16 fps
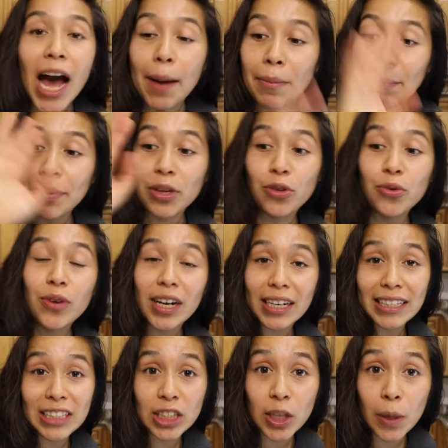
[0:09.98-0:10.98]
I'm gonna put you
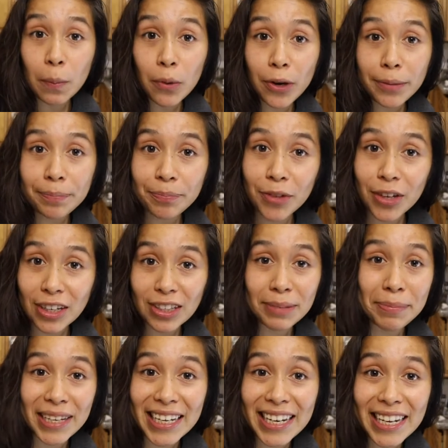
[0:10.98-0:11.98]
guys somewhere. You guys are
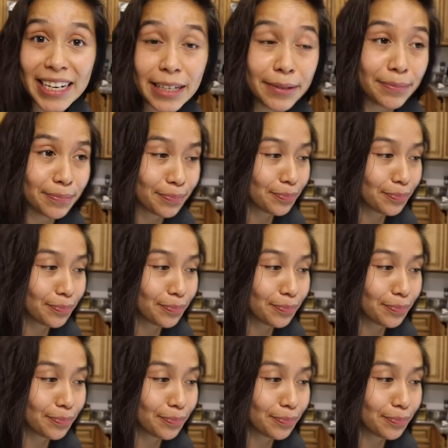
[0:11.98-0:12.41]
gonna be hidden.